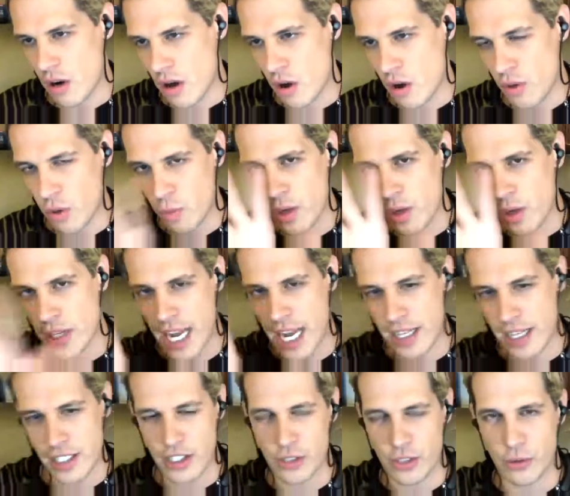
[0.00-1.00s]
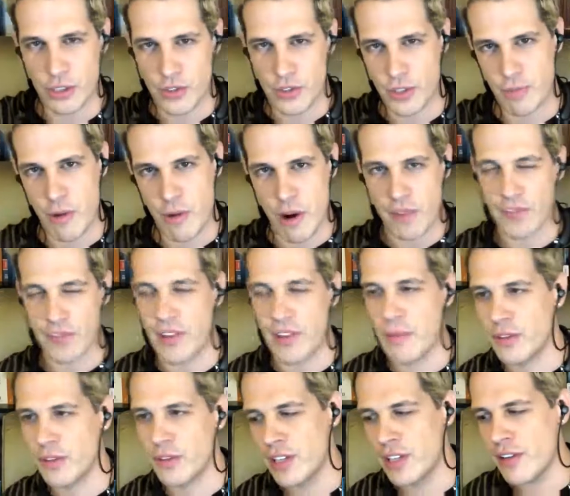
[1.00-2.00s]
on the one hand, it's sort of smart of them,
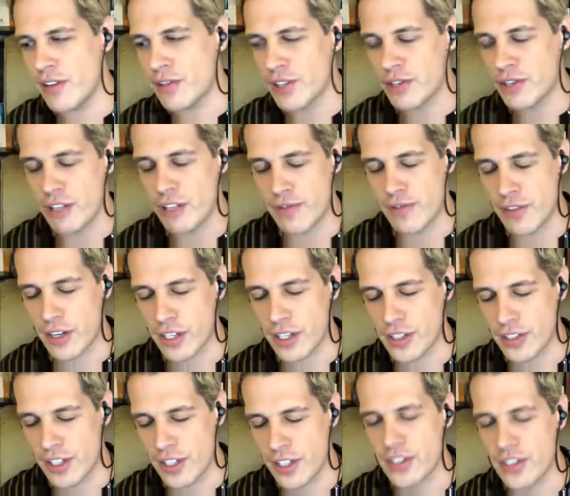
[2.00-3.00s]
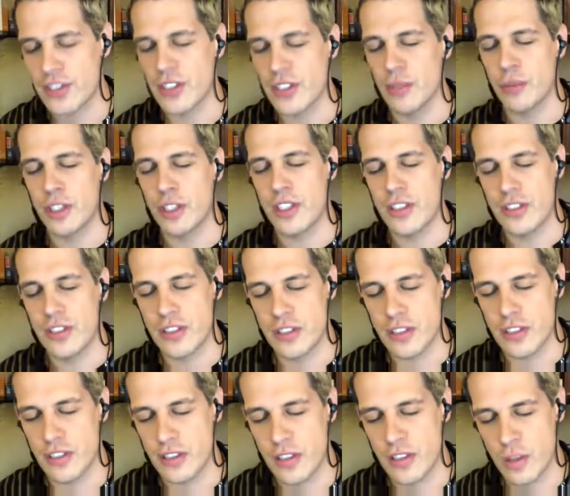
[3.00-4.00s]
but on the other, it's really fucking sinister
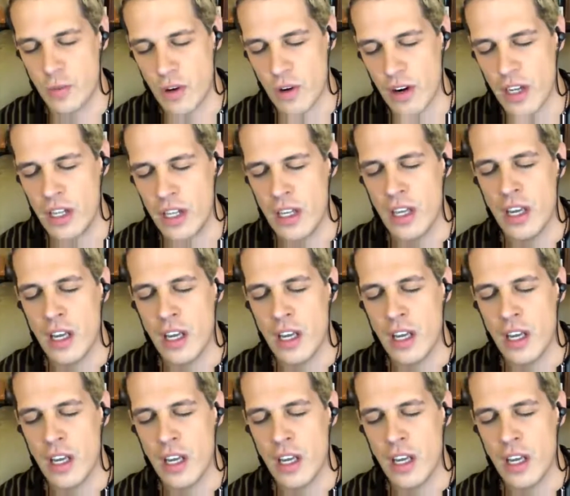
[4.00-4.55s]
because you know why?